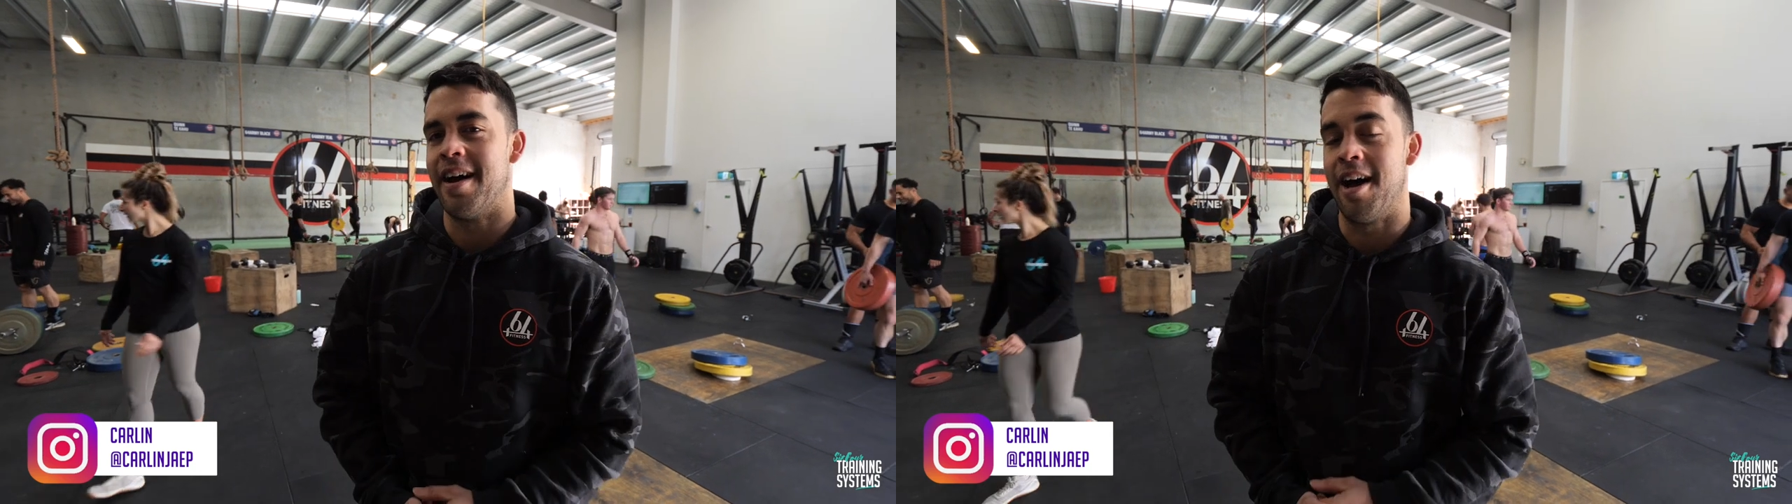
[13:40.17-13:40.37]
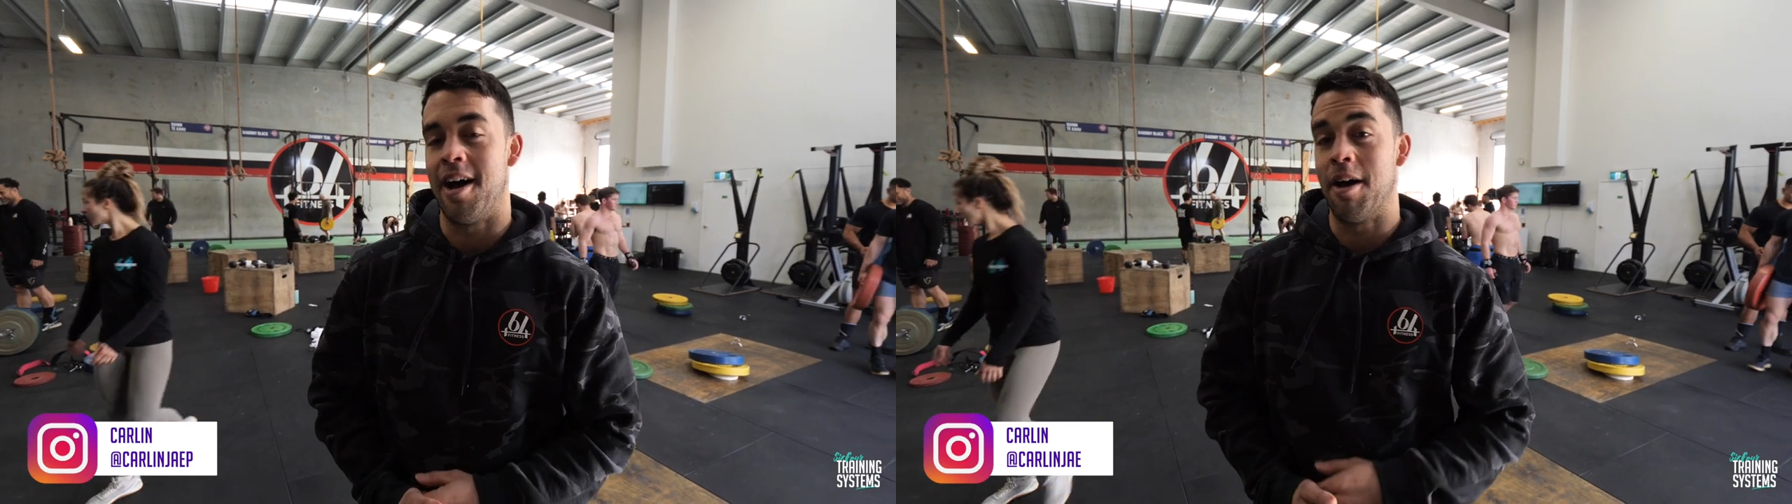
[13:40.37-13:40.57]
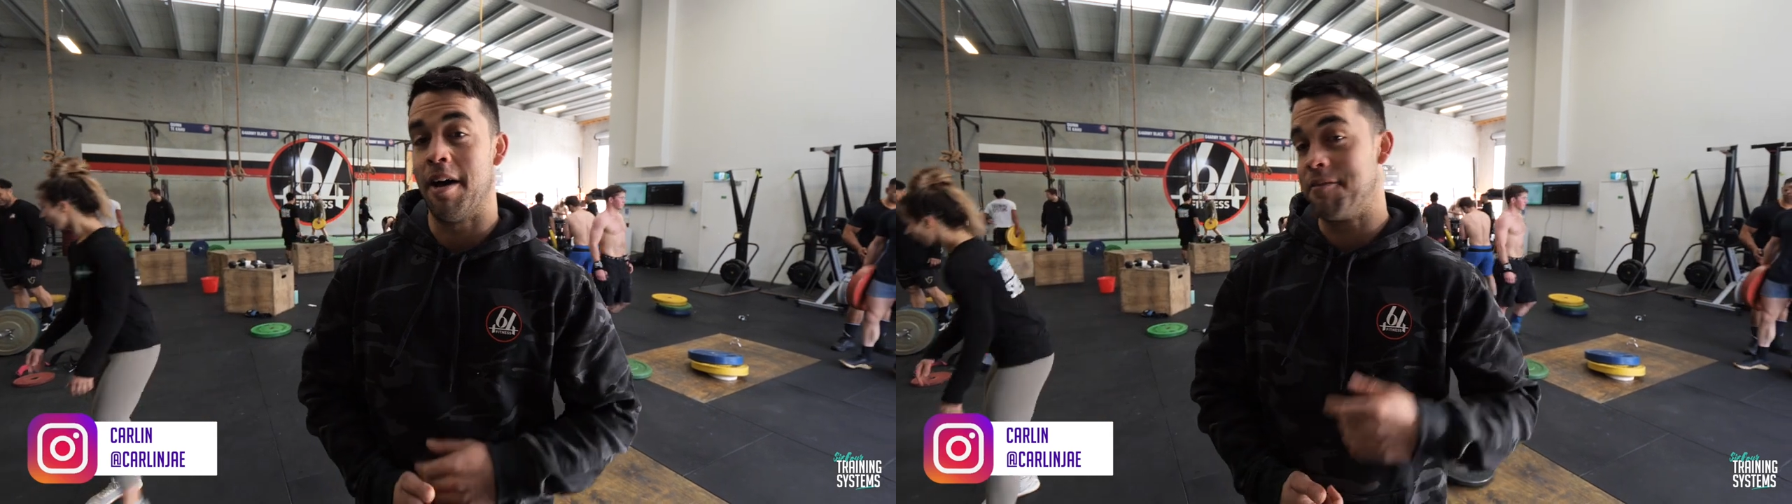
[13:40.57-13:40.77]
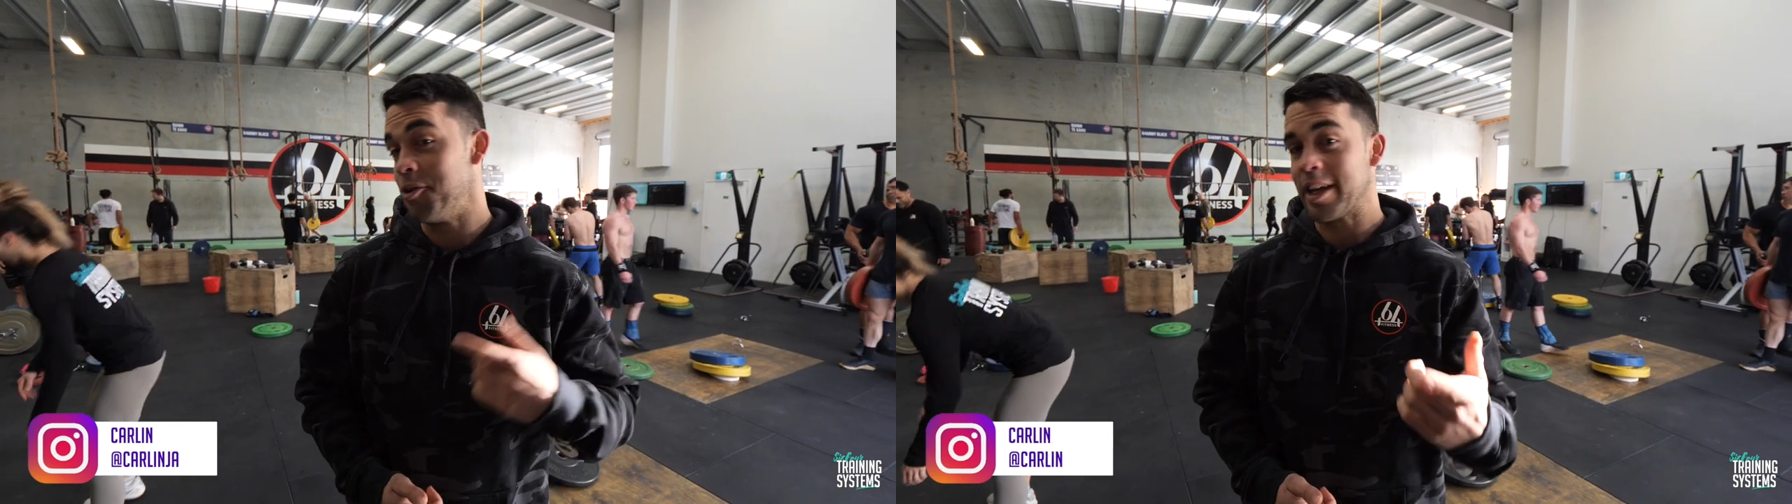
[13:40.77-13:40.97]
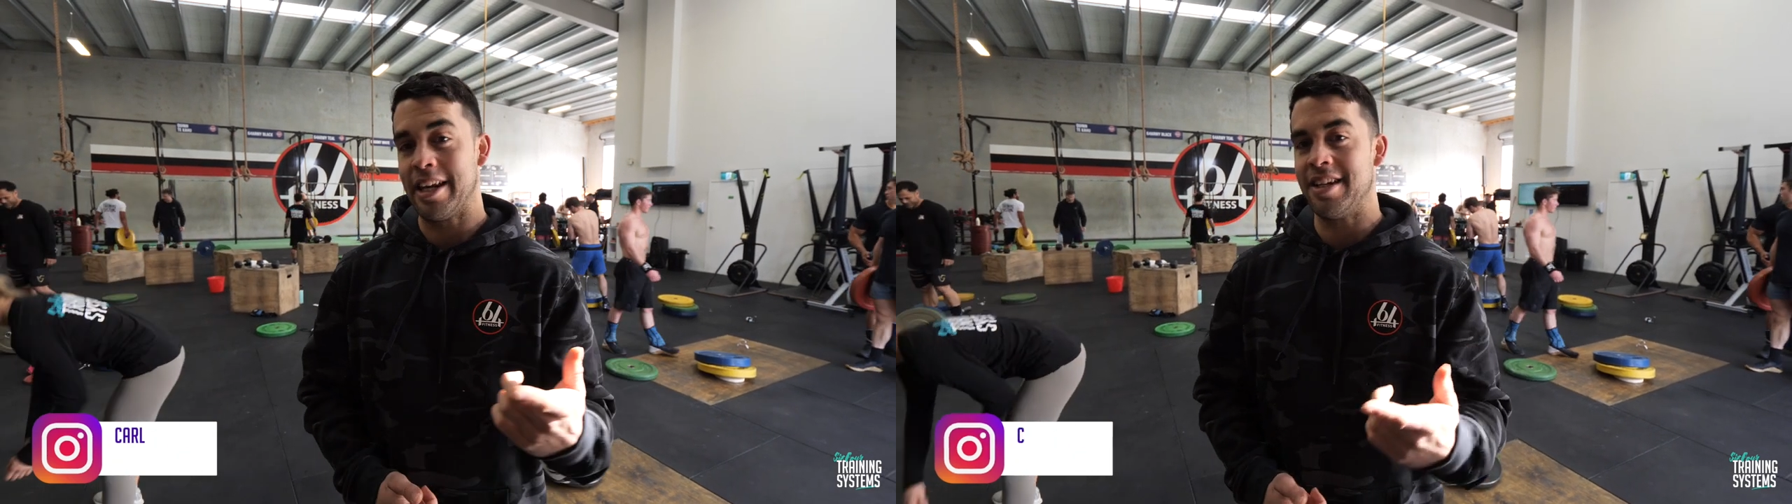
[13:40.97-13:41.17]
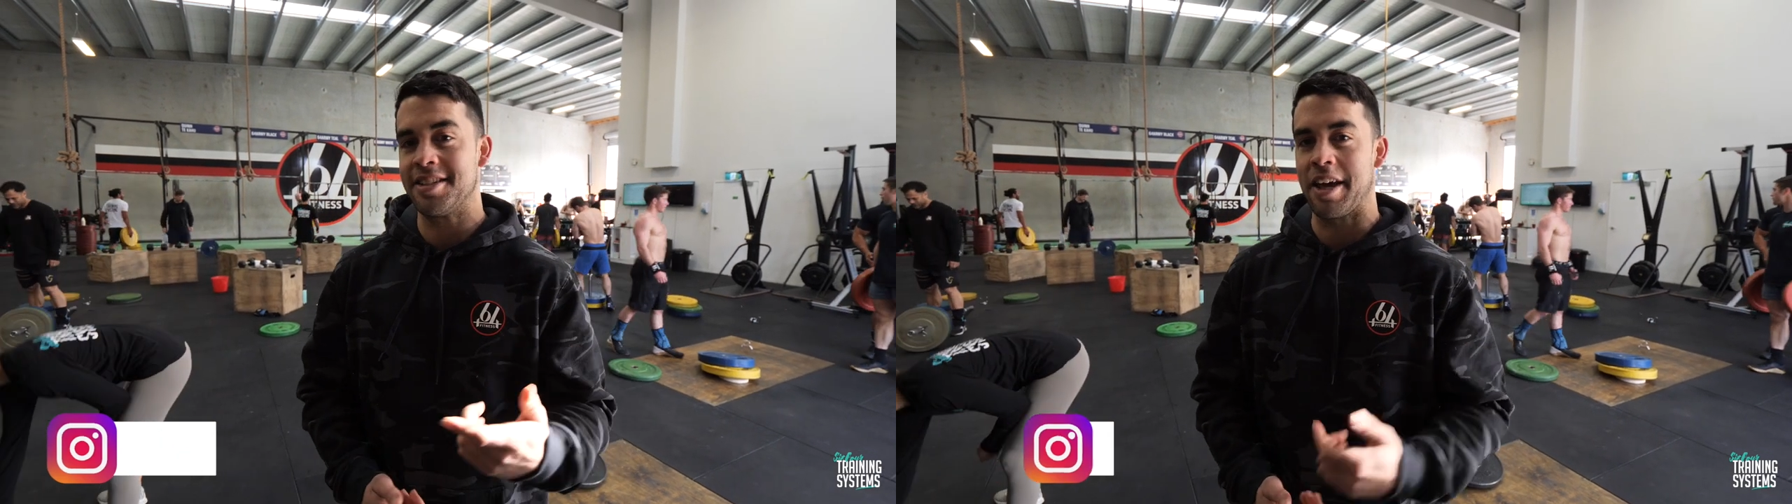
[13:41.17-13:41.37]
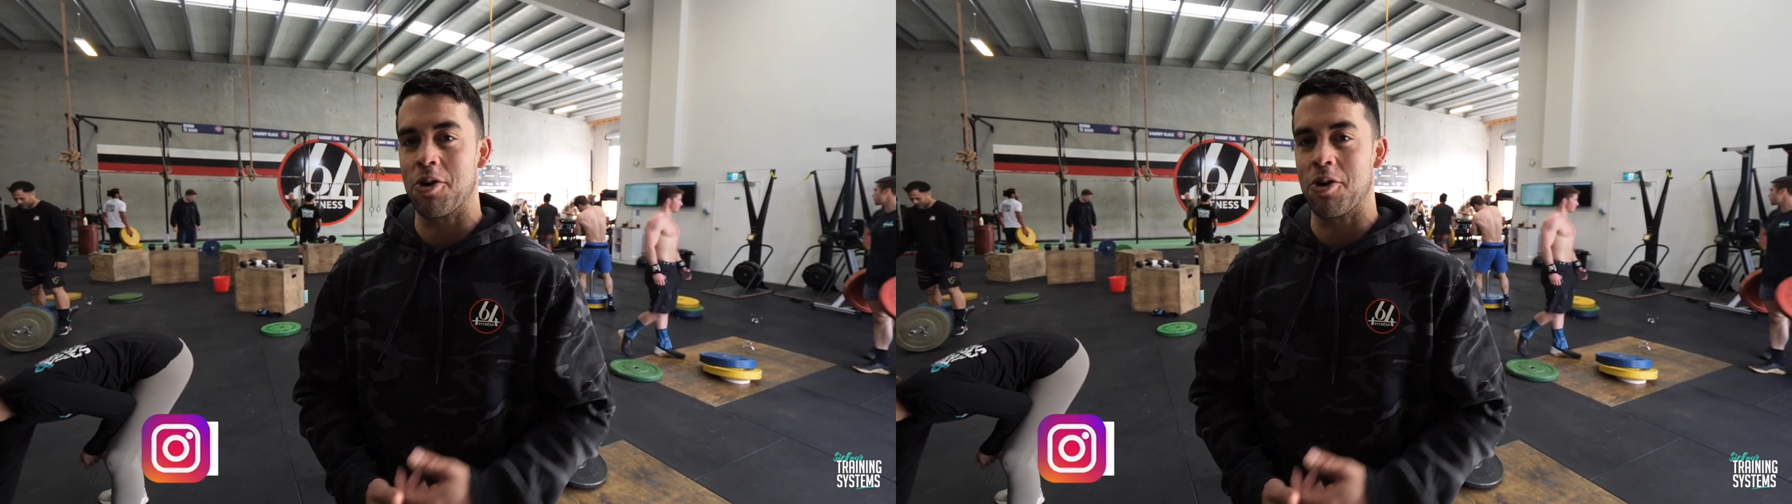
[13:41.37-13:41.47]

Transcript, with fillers: Uh, if you're getting into that